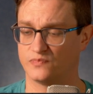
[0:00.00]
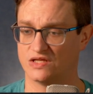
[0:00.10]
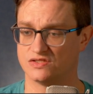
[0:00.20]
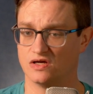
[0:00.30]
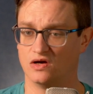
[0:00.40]

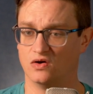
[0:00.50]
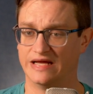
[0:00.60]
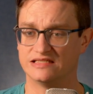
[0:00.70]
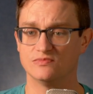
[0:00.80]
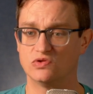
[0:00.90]
So,
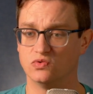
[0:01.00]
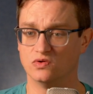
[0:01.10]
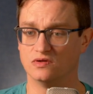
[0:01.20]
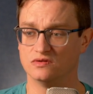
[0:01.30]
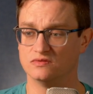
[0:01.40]
and some
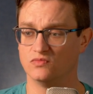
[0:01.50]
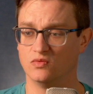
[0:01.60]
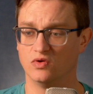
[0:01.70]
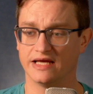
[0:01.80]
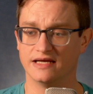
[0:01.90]
cool,
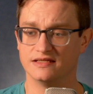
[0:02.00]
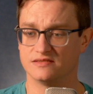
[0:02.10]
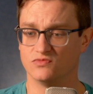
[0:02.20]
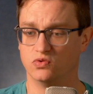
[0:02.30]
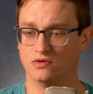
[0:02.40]
we'll get into
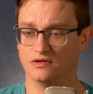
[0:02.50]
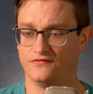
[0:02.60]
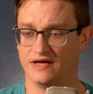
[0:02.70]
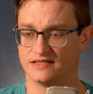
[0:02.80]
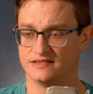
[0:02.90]
some cool
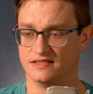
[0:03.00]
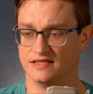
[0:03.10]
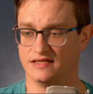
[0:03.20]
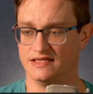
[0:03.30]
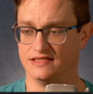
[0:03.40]
effects
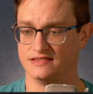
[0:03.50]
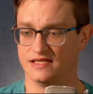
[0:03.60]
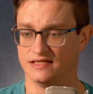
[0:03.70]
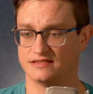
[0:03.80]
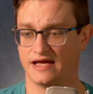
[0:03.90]
that these
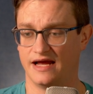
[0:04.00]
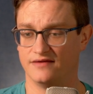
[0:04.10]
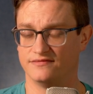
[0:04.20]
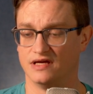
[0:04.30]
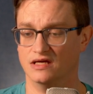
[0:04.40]
things have.